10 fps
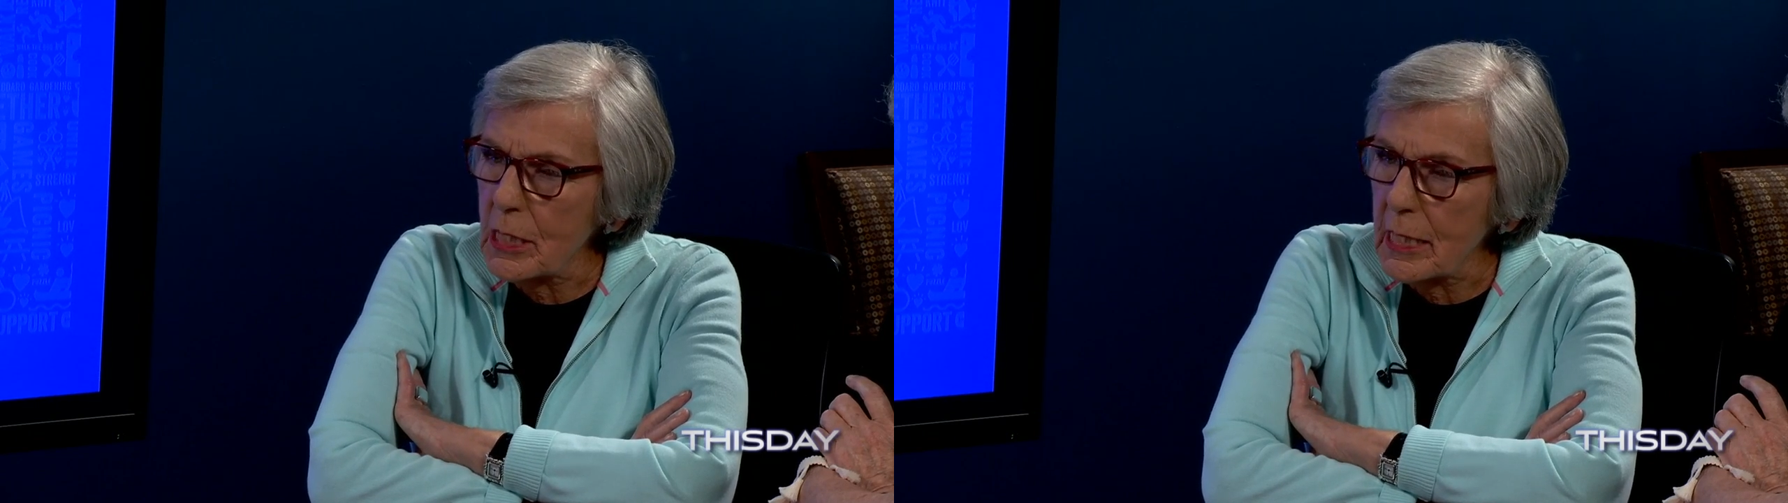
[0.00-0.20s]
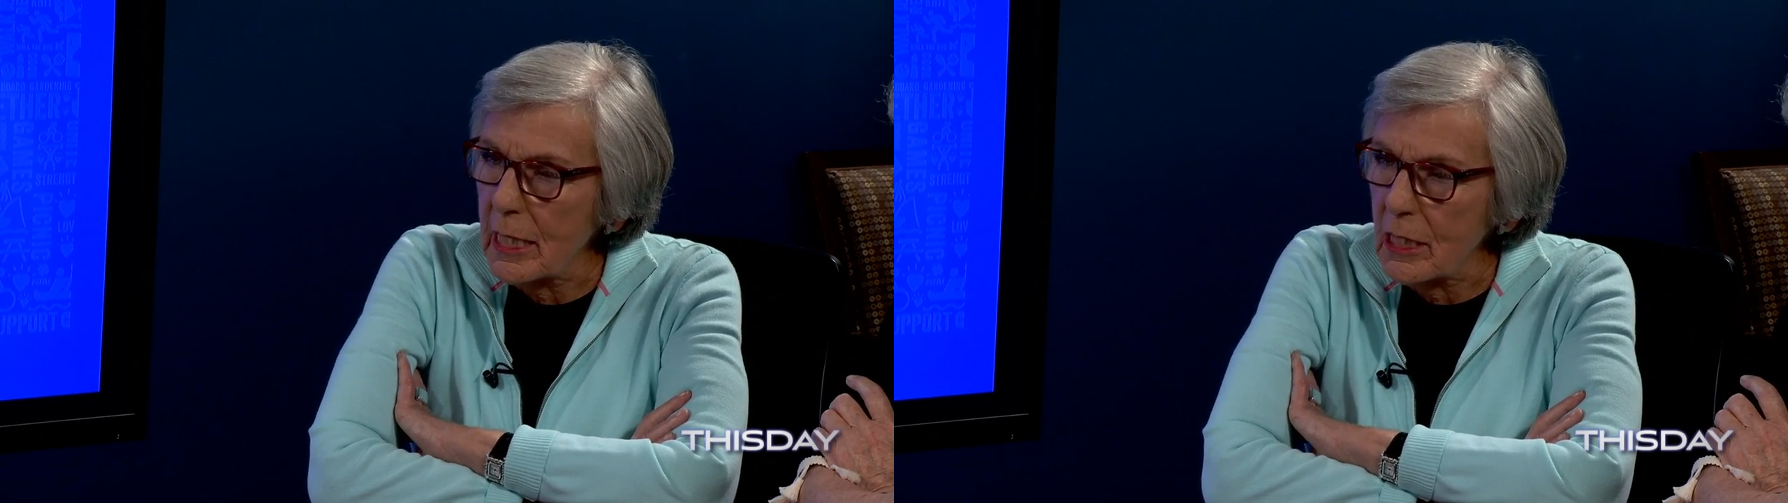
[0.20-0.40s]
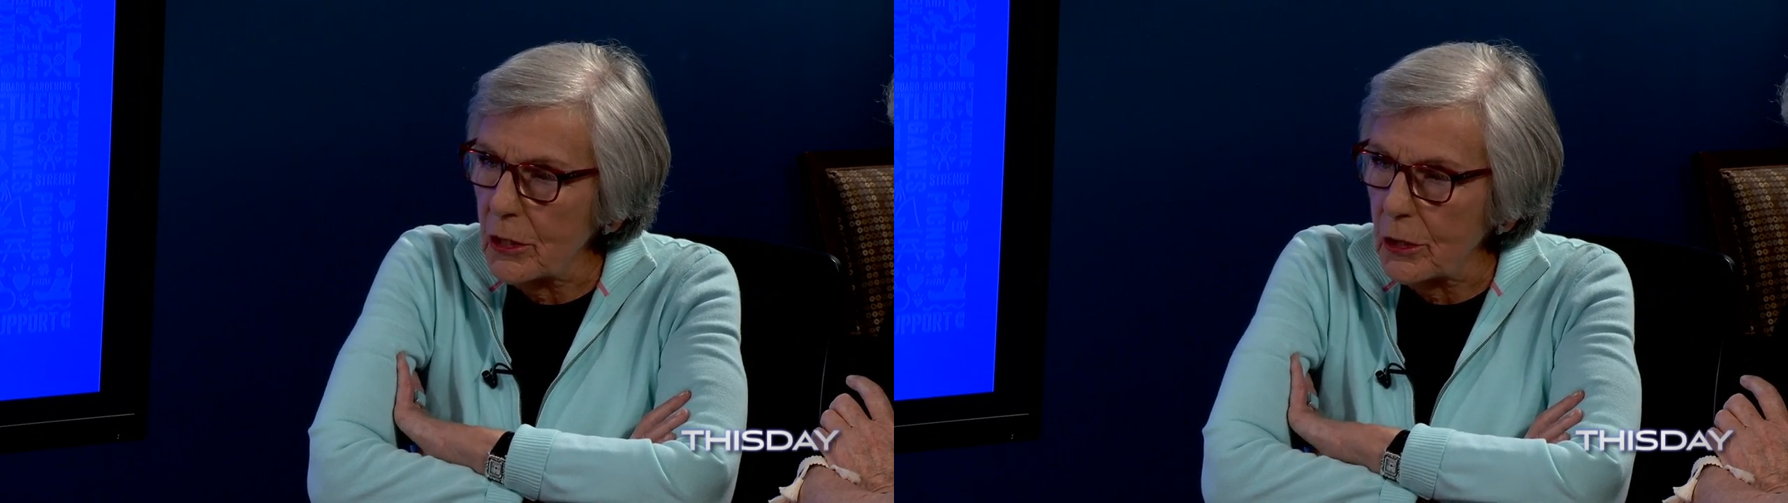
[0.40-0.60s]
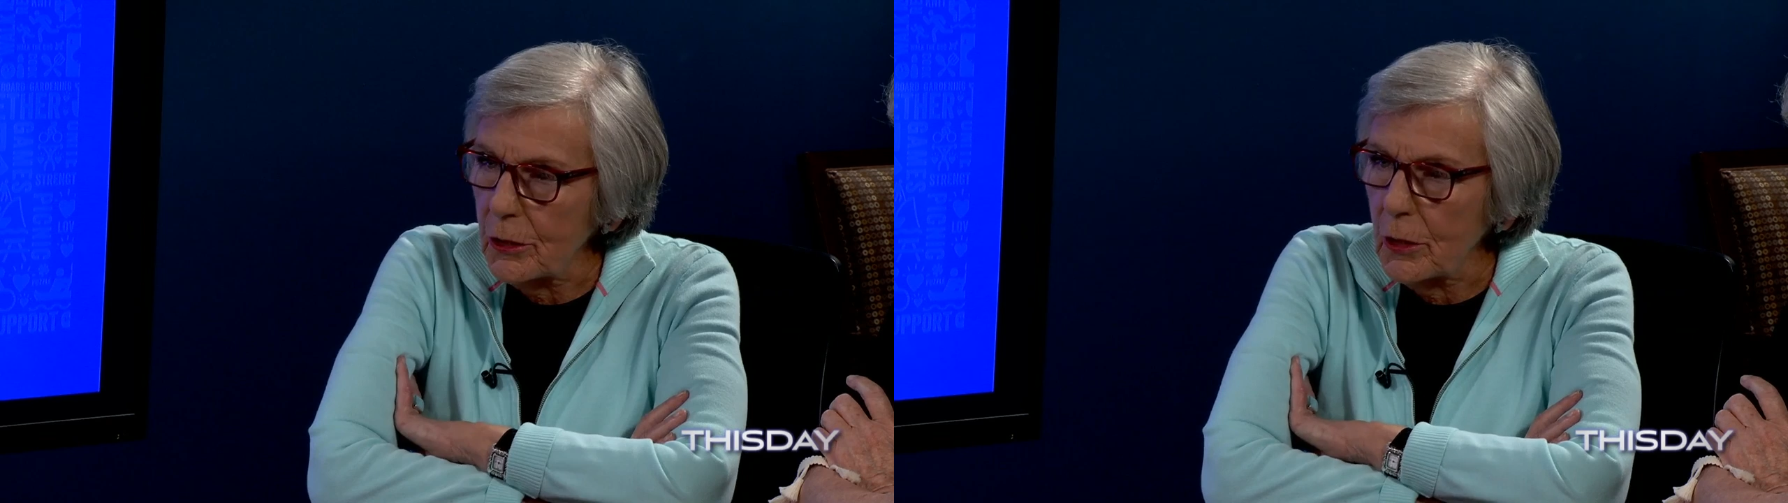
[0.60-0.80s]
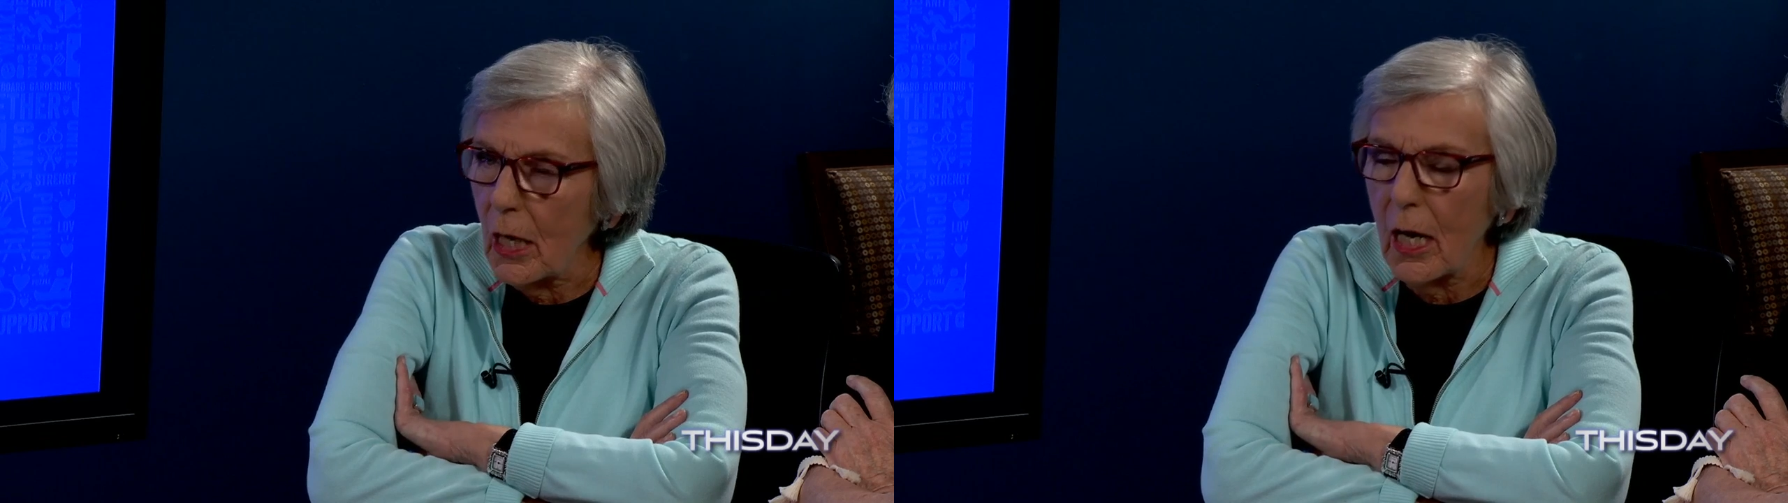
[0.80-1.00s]

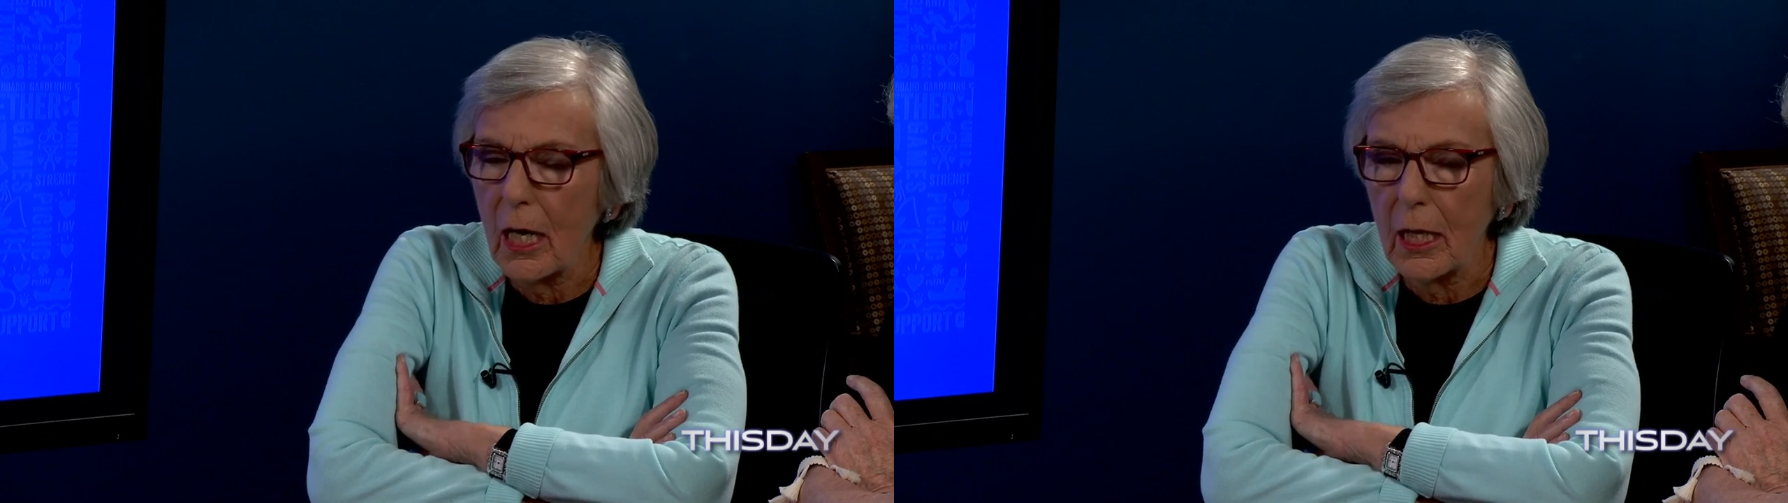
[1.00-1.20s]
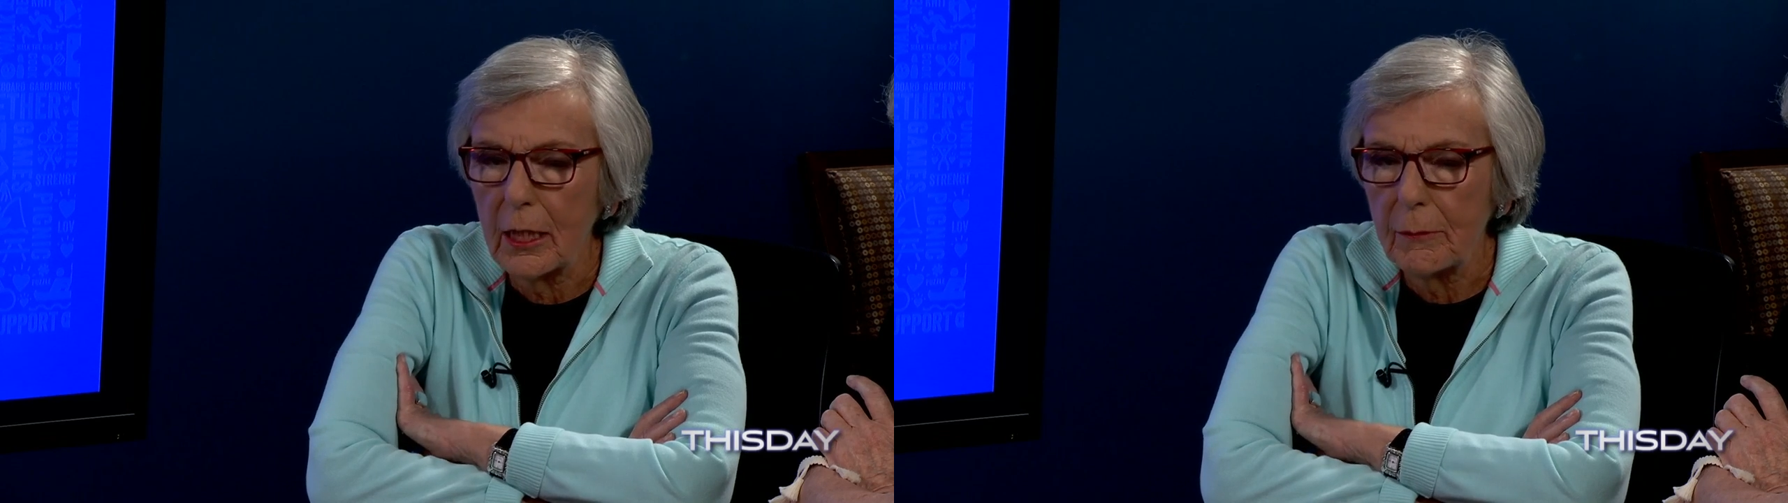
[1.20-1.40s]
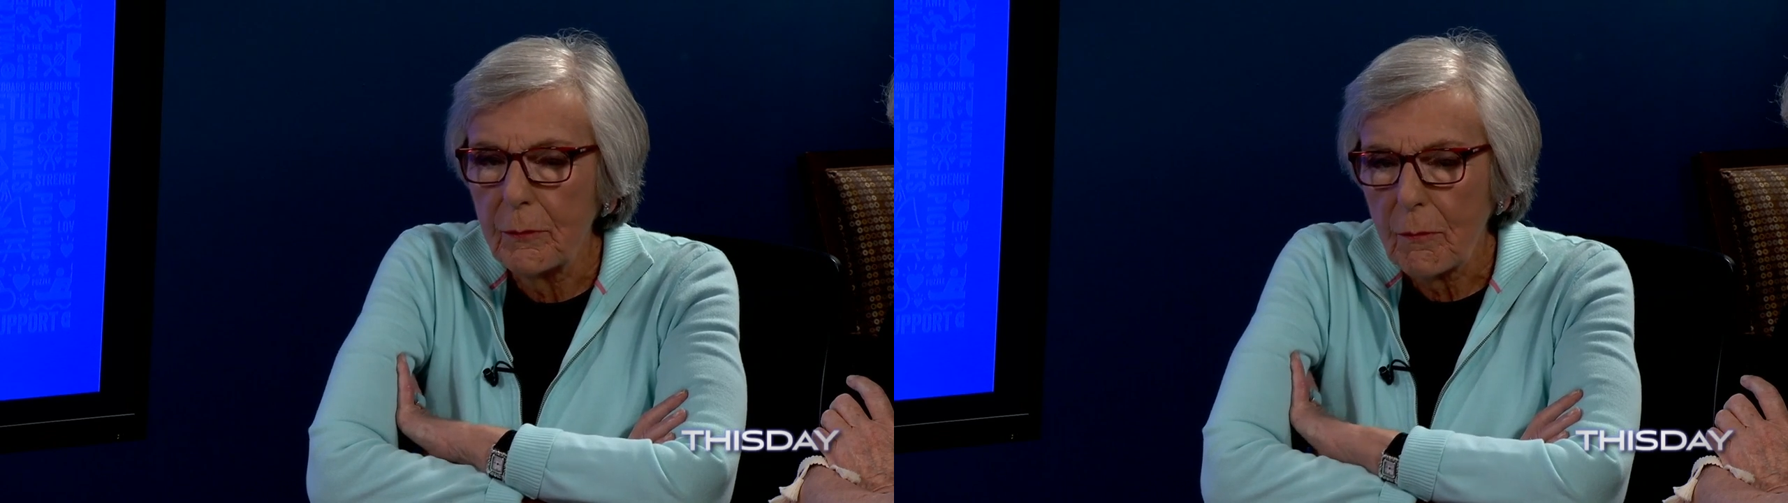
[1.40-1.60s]
senator, uh,